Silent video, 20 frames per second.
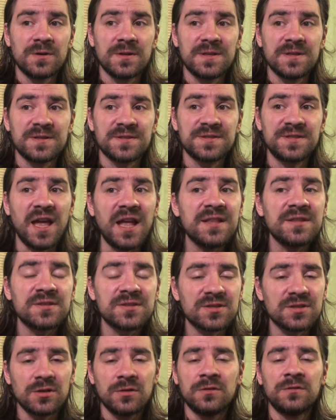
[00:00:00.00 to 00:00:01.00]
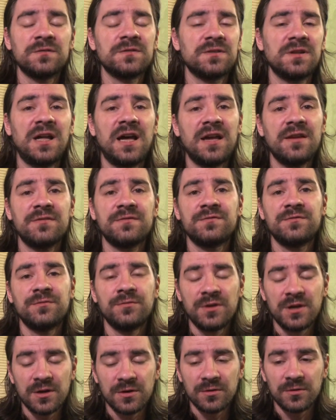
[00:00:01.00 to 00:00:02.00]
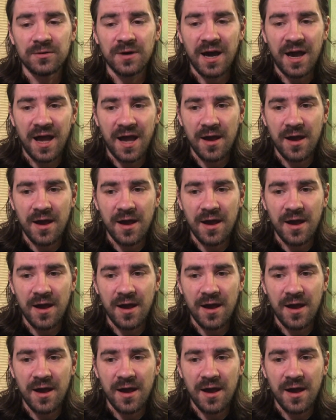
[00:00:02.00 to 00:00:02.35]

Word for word: the sense of life will